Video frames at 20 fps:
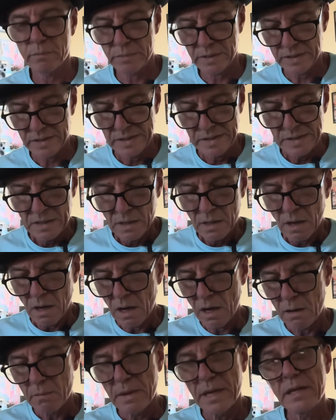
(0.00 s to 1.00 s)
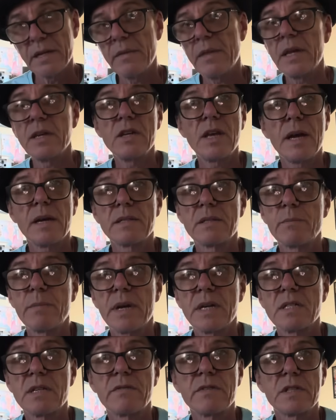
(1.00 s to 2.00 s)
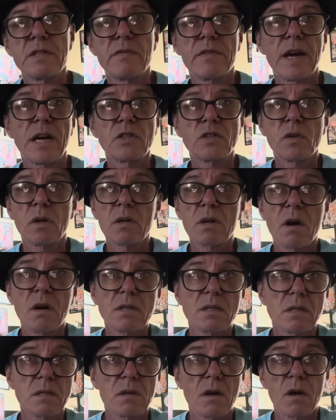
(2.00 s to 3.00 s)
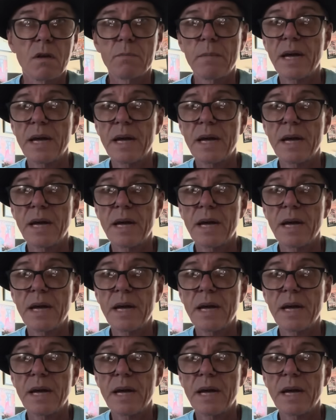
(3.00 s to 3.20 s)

But, and then yeah, it depends if it's a Vacheron Constantin,